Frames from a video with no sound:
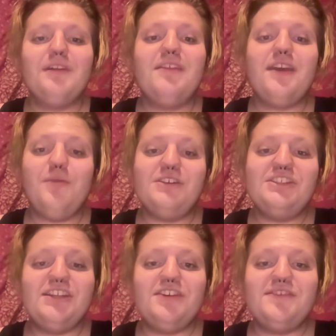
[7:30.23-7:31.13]
They want
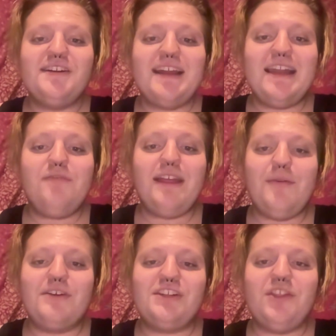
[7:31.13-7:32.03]
to use their native
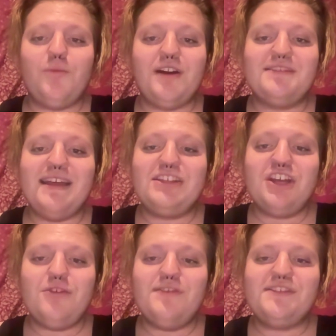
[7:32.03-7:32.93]
language and the words they
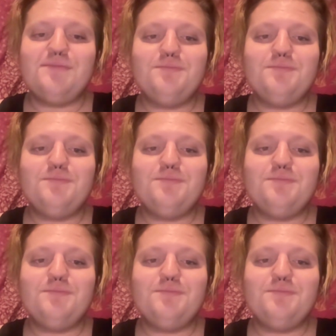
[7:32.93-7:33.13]
chose.